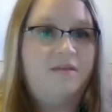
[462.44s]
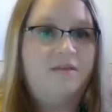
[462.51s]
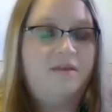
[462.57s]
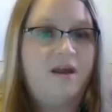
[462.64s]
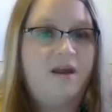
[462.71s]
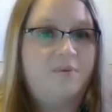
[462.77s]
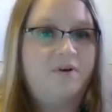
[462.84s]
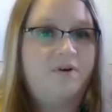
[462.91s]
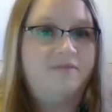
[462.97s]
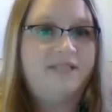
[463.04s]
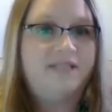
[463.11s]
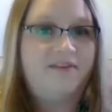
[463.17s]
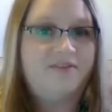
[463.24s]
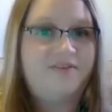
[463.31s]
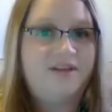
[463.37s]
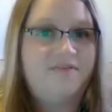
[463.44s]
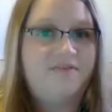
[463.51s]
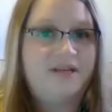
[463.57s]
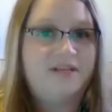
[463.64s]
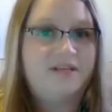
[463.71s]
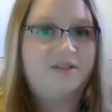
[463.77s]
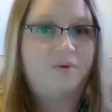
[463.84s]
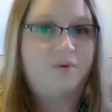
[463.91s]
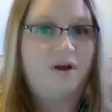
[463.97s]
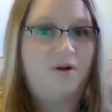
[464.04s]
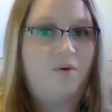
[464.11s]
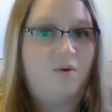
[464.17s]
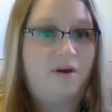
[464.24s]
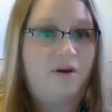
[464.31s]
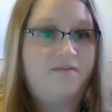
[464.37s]
The number of safety events were
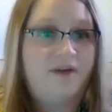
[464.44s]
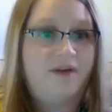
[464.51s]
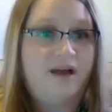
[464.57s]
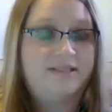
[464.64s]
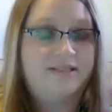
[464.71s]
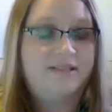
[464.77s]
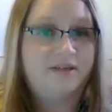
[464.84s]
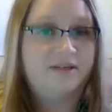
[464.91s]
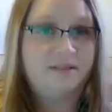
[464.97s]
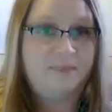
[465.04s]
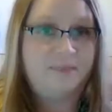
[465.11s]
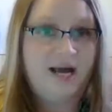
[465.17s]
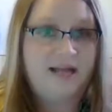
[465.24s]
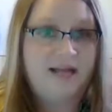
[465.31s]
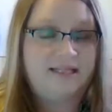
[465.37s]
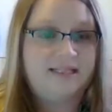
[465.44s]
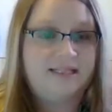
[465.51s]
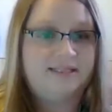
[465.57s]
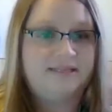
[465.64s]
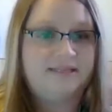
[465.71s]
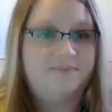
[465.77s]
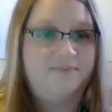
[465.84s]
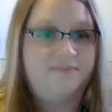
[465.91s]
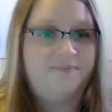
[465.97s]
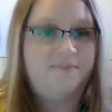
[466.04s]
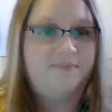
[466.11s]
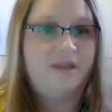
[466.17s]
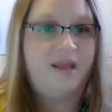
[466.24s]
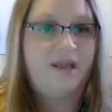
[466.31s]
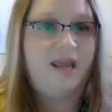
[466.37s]
not quantified during the pilots.
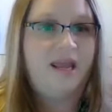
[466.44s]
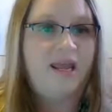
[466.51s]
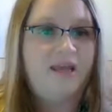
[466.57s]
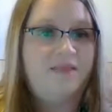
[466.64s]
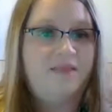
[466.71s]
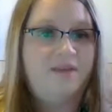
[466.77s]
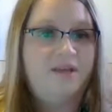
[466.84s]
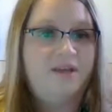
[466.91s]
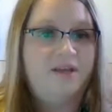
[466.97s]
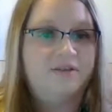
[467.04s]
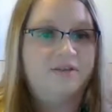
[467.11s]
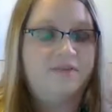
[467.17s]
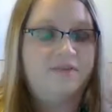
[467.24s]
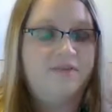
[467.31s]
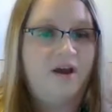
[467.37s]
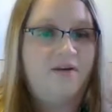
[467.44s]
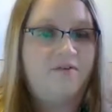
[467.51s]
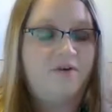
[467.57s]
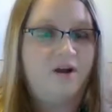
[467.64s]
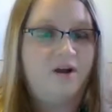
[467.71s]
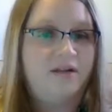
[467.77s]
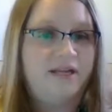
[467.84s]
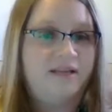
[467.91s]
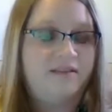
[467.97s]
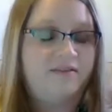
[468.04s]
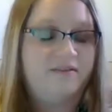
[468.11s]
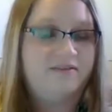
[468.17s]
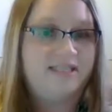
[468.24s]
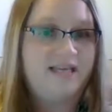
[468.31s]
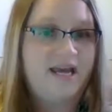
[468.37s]
And the use of the overall length
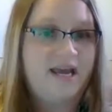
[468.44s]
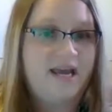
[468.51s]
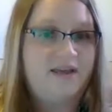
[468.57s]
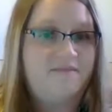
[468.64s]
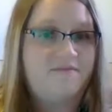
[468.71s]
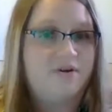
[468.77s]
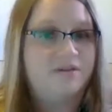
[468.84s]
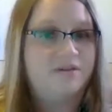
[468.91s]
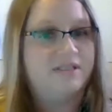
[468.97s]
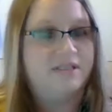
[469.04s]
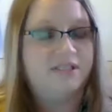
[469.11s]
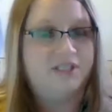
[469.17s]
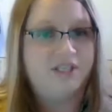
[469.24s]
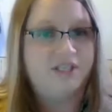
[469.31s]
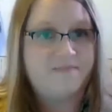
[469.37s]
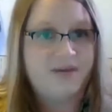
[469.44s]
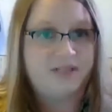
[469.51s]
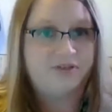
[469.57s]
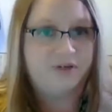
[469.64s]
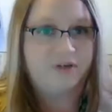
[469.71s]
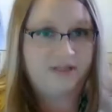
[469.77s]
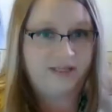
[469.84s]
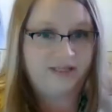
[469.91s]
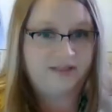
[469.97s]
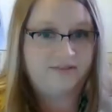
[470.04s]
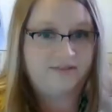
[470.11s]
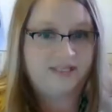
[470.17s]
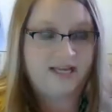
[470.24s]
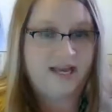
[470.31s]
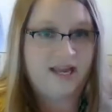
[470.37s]
of stay versus the geometric length
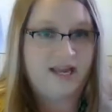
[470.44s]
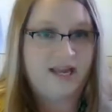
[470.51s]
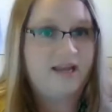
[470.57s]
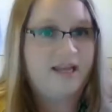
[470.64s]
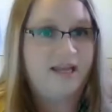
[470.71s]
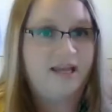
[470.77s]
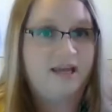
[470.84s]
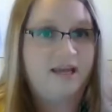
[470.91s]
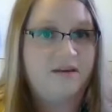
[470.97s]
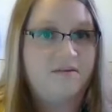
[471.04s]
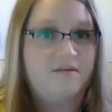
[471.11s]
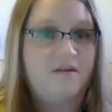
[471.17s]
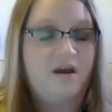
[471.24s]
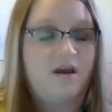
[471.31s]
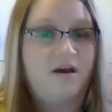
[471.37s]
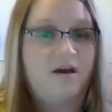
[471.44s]
of stay. Again,